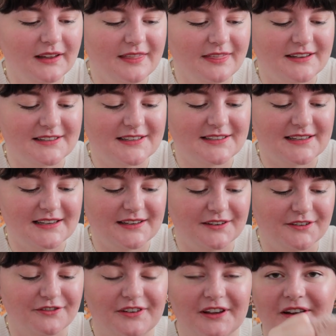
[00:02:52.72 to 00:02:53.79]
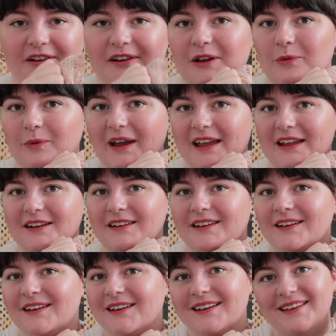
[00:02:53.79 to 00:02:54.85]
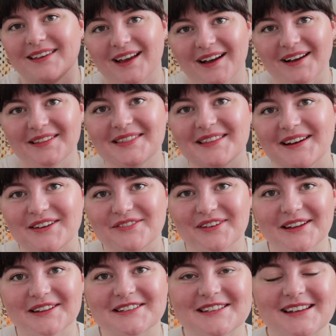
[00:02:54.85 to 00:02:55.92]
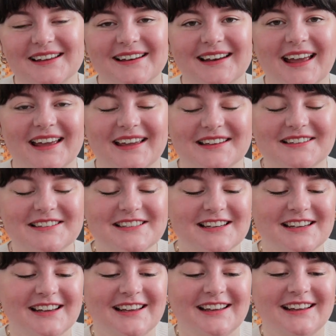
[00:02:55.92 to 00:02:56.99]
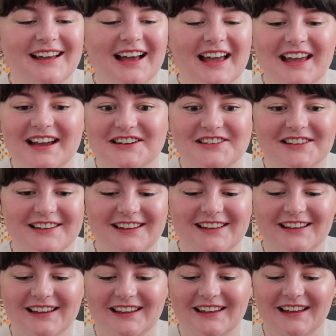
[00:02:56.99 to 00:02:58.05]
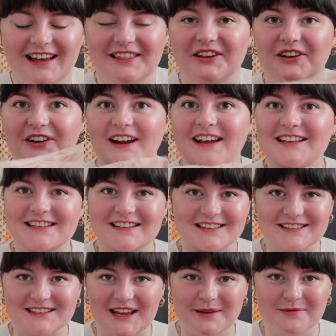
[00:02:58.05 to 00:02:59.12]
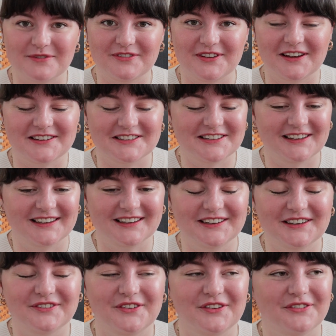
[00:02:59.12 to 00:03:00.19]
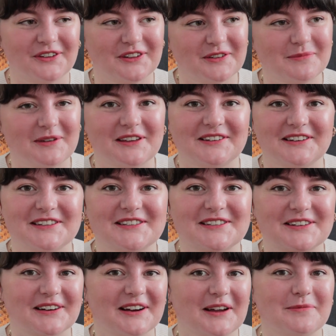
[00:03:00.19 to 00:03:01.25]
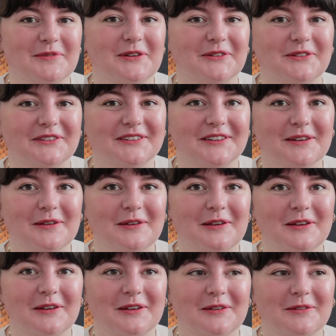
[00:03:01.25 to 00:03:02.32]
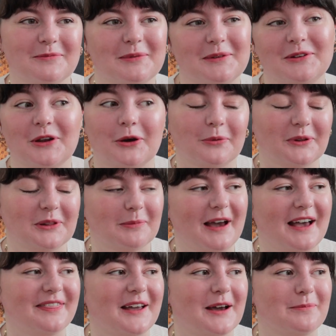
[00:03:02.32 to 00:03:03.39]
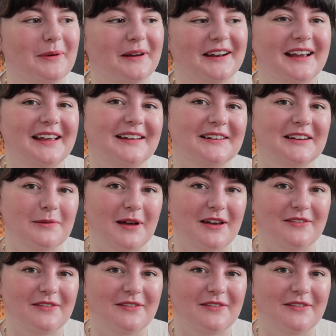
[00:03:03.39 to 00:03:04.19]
This is in fingering weight yarn that I found secondhand. I actually had the craziest game of yarn chicken. If you follow me on Instagram, you'll know all about that, but I ended up